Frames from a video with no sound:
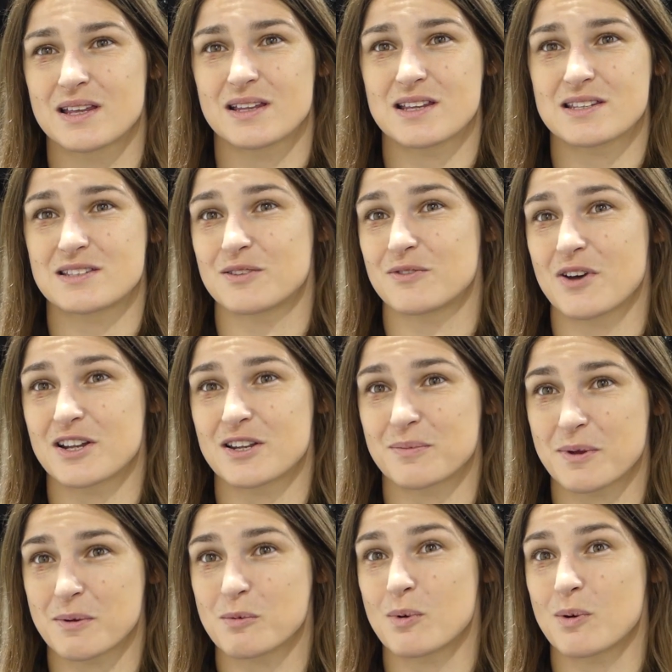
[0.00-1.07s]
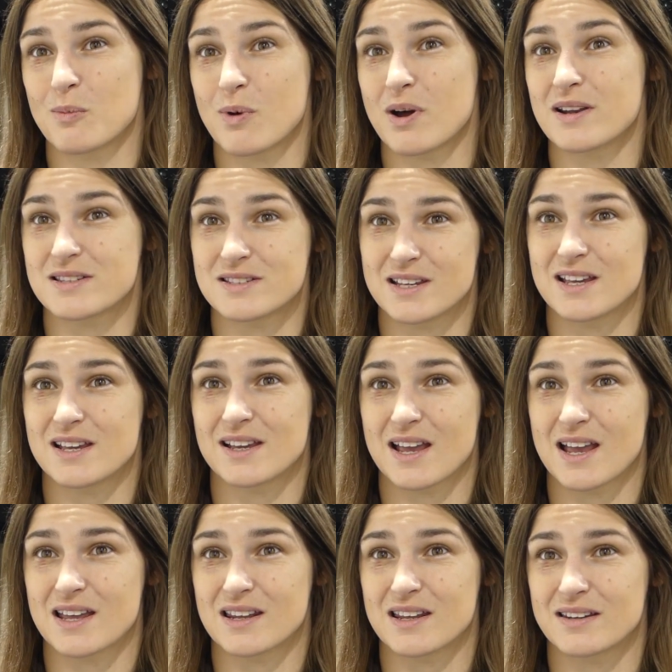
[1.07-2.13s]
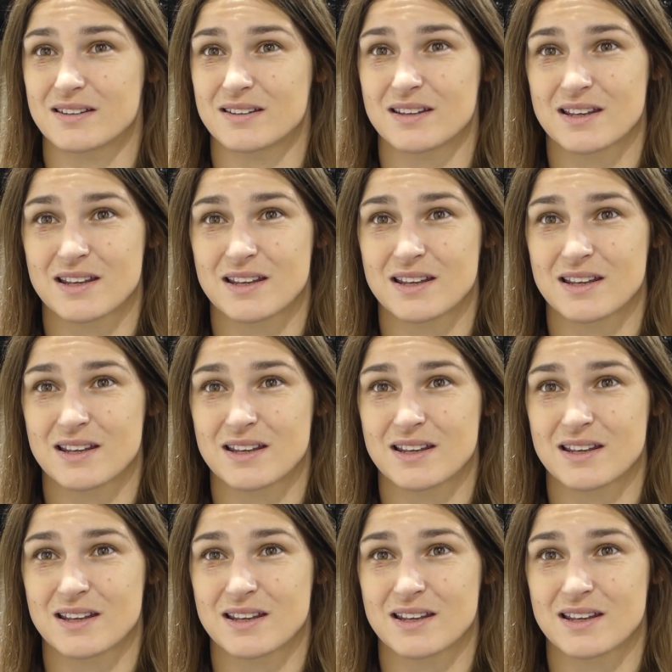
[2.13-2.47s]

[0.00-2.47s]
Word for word: This is a fight that people want to see again, and